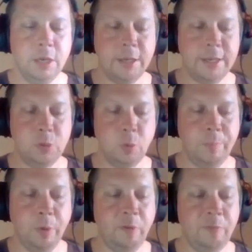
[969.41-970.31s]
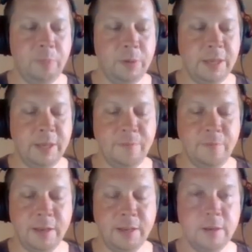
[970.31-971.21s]
Okay, so we both believe
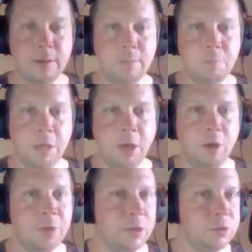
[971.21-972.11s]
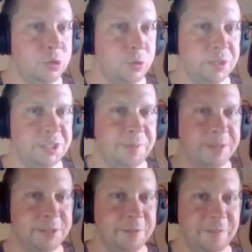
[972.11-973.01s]
that healthcare is too
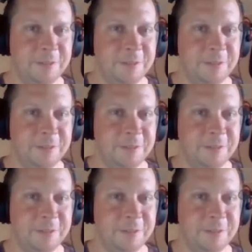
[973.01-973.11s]
expensive.